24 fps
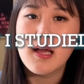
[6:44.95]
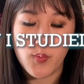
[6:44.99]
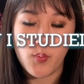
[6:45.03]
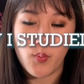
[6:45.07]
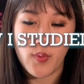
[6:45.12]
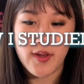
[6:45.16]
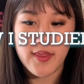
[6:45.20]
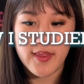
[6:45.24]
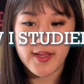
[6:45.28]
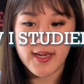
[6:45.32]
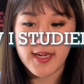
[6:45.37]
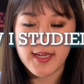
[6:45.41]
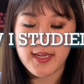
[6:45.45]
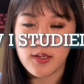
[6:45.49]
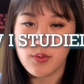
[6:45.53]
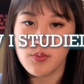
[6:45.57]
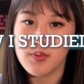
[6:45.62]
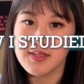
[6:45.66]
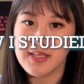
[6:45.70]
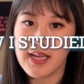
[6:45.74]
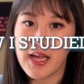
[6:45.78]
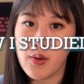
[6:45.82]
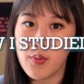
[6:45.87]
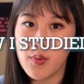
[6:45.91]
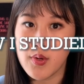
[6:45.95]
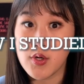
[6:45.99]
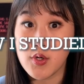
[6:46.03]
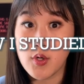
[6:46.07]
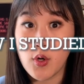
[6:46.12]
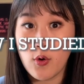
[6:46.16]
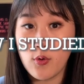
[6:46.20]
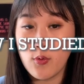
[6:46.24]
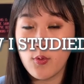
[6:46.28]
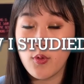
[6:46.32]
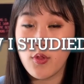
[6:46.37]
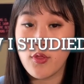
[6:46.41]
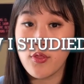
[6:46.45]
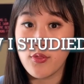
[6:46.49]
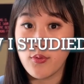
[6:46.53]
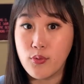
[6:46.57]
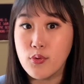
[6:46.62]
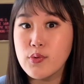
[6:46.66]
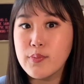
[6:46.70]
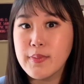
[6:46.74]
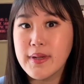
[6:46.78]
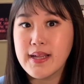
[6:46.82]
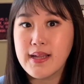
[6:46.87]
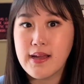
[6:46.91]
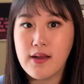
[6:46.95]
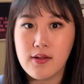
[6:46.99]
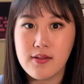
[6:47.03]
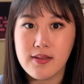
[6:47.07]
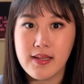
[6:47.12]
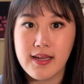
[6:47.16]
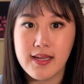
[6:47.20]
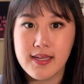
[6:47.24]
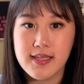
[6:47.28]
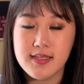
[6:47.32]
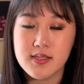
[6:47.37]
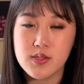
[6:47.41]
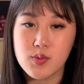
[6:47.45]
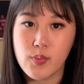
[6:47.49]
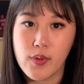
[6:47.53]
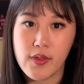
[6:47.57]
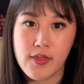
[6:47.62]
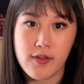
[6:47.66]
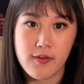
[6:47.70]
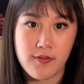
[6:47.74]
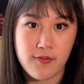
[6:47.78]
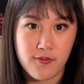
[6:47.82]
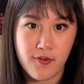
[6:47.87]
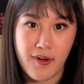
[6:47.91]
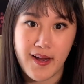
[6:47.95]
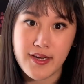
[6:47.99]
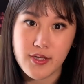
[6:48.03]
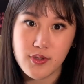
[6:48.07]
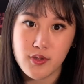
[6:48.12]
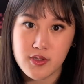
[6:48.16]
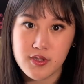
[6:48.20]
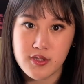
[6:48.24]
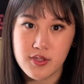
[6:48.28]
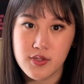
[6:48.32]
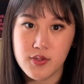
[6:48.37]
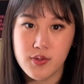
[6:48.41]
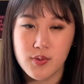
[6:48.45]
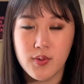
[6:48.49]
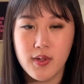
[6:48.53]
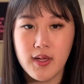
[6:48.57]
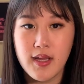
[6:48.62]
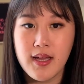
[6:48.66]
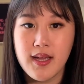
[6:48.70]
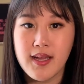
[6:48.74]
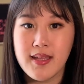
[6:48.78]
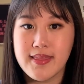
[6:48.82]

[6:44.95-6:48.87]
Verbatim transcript: One thing I did was I would go through my outlines with a friend or two.